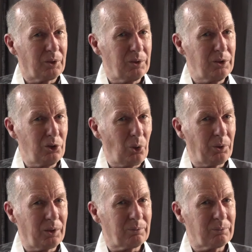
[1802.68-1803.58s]
you know
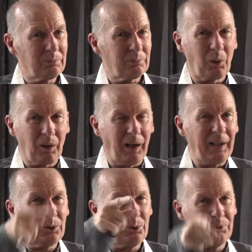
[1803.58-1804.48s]
that well,
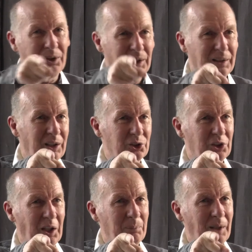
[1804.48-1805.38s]
I could fit in that
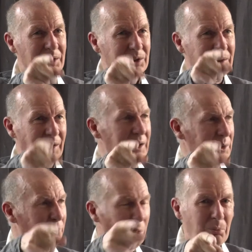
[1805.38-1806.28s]
shape. That's,
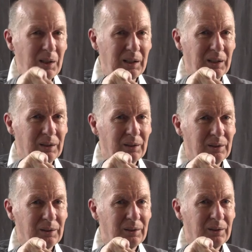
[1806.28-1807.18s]
that's for me.
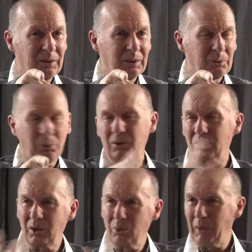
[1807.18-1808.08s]
Whether
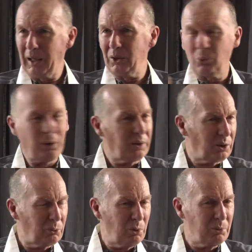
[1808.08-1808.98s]
you're a man or whether
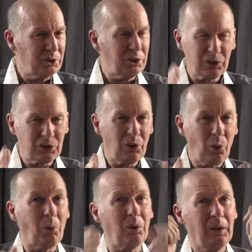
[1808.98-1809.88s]
you're a woman, you just
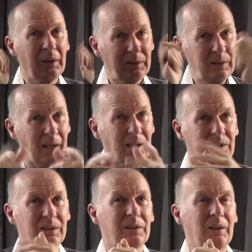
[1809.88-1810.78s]
know, well,
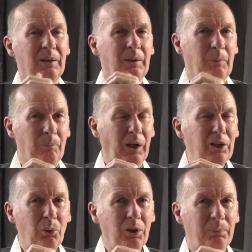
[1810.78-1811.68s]
yes, I
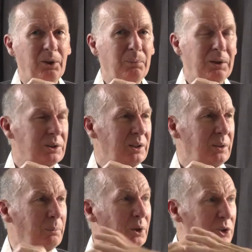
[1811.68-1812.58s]
know what the Buddha means
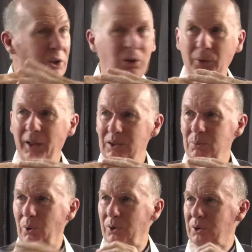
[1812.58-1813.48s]
here, because you know
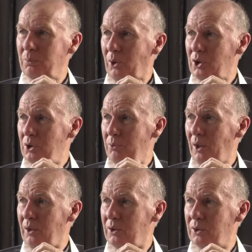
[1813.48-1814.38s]
that's what, what he's
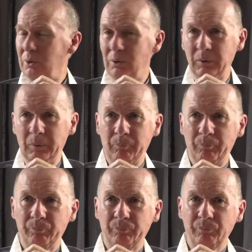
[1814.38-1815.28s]
referring to.
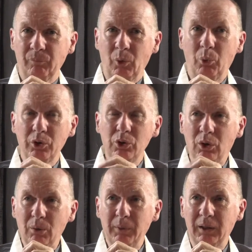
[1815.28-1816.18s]
What you
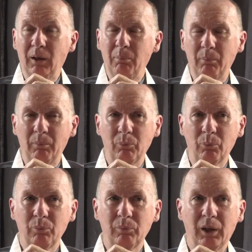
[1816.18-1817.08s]
can become
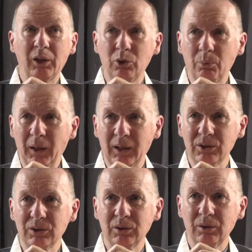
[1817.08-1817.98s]
at your
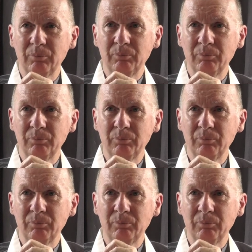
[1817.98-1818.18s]
best.